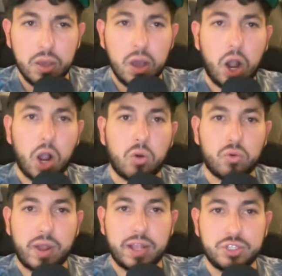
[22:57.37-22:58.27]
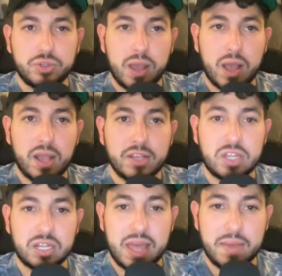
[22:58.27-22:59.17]
All right, you guys,
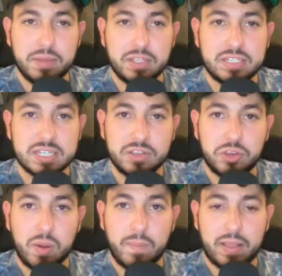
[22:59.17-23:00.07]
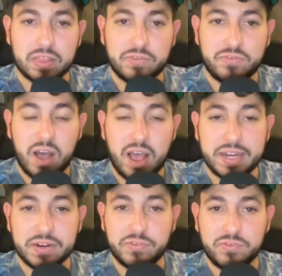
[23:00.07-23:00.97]
let me tell you about the
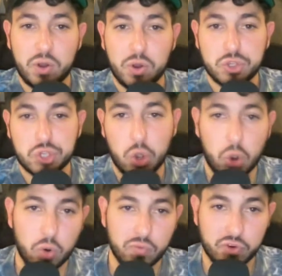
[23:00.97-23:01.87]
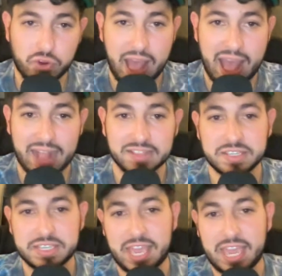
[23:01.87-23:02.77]
fine folks over at
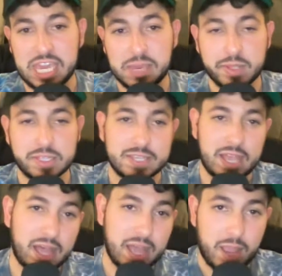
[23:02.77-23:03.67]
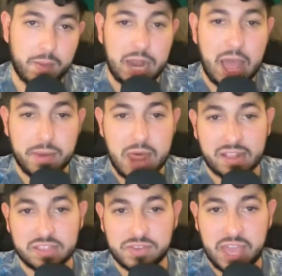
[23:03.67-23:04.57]
Game Time. And I'm an
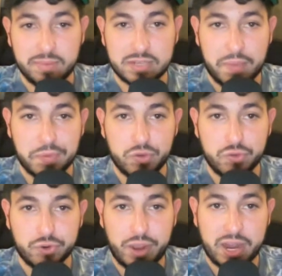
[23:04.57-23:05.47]
active Game Time user, and